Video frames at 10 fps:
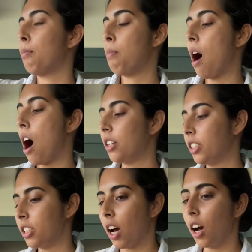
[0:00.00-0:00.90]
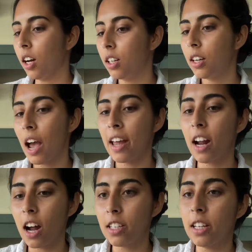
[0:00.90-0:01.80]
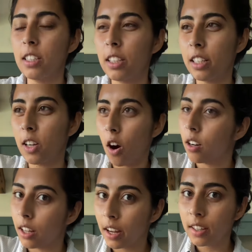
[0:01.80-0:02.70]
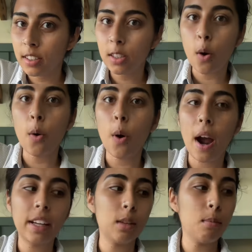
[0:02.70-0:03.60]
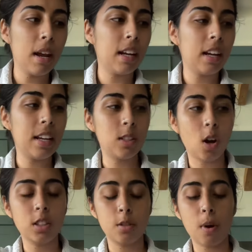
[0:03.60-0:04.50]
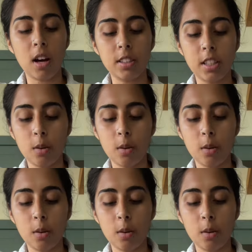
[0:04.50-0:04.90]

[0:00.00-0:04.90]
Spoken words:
pasta and onions and garlic, so I can make a sausage pasta.